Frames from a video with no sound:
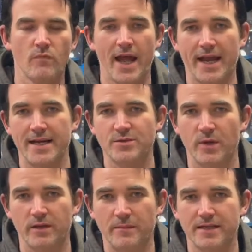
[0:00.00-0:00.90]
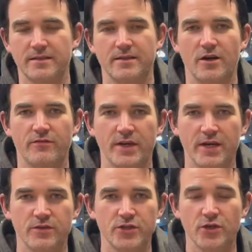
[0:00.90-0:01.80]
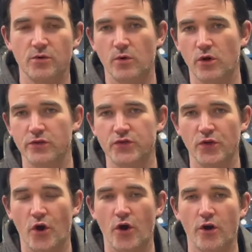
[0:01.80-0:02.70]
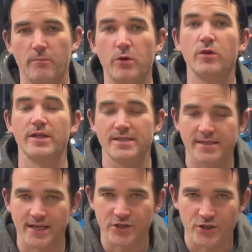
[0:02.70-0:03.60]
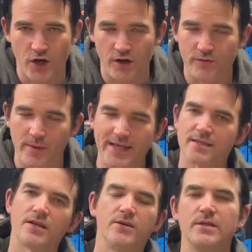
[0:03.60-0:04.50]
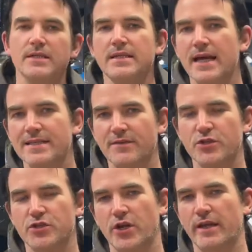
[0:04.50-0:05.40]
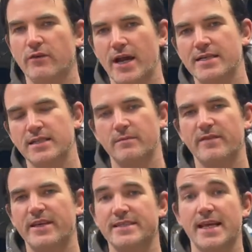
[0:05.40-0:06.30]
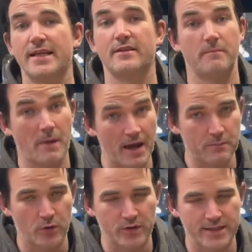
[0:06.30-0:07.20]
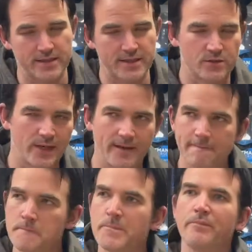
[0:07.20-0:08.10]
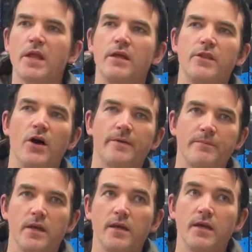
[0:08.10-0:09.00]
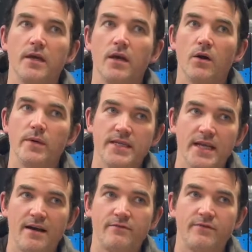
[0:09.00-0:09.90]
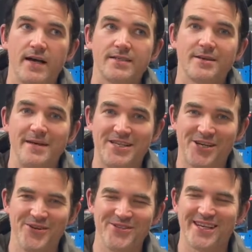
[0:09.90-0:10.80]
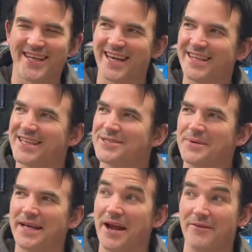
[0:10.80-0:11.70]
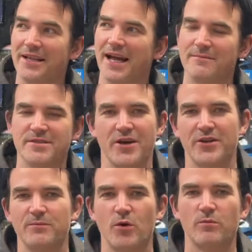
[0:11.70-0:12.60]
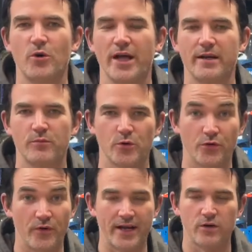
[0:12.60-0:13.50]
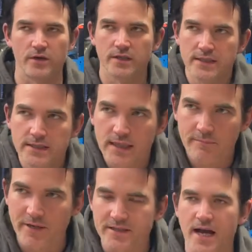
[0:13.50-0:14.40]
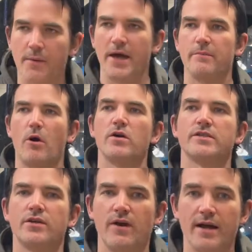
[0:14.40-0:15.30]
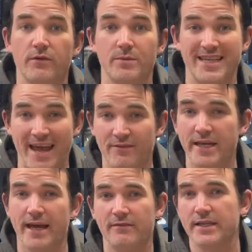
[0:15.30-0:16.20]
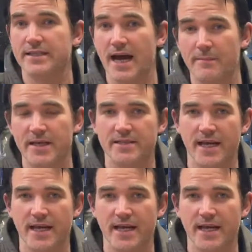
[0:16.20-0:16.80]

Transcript: Hey guys, welcome back to the Coffee and Heroes show. We're on to our pull list section of the week. So as ever, just going to give you guys a little bit of insight into my pull list this week. Now, we did have uh, some issues again this week. I really am sounding more and more like a broken record. But uh, we had a box that arrived that was heavily, heavily damaged.